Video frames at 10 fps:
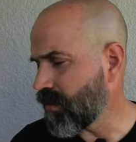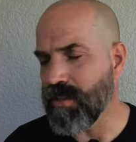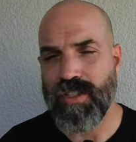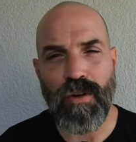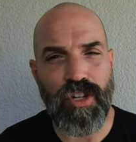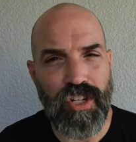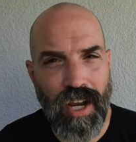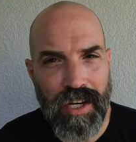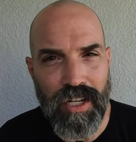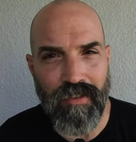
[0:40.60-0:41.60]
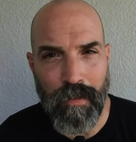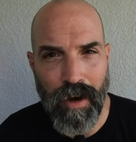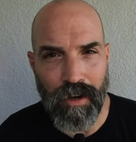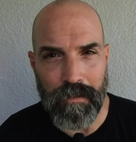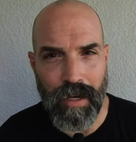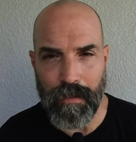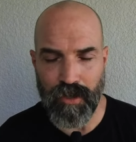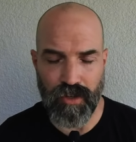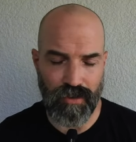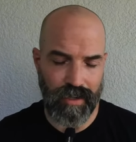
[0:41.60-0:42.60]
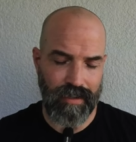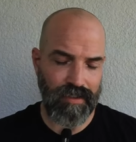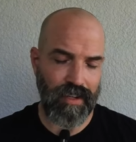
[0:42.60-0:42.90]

The Association of American Publishers.